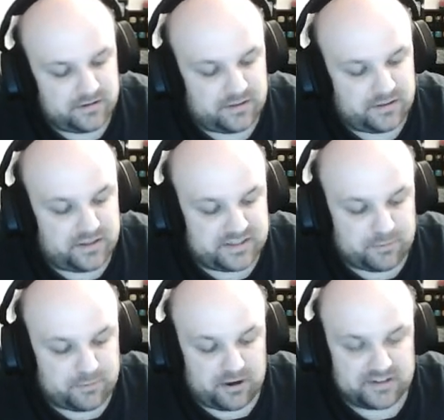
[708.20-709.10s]
this
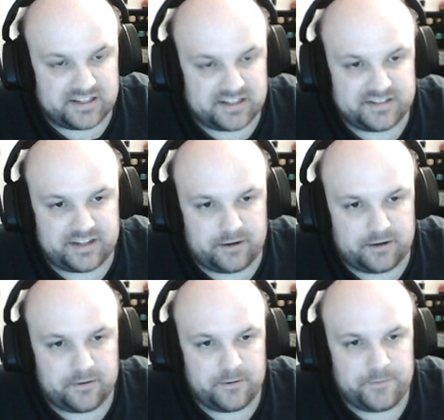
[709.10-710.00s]
process here,
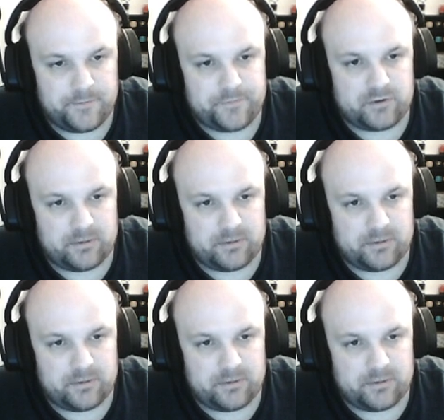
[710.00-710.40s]
right?